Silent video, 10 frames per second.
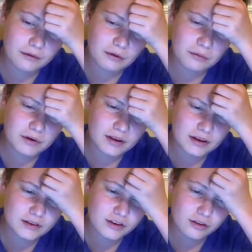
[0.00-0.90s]
I want to get
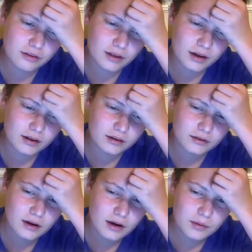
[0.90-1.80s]
it just so that I can
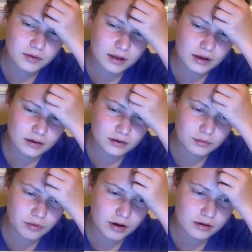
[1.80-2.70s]
put that into
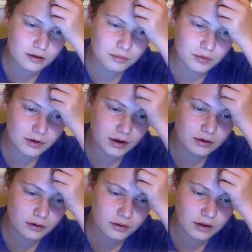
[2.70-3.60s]
practice. But I
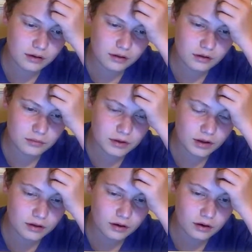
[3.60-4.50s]
know that it's gonna be
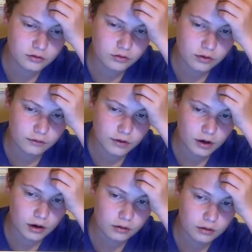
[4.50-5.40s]
like hundreds of
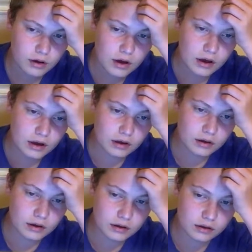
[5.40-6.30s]
dollars.
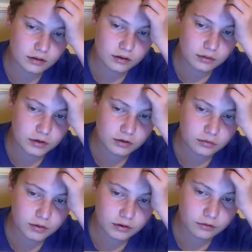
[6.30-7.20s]
It's gonna be too big for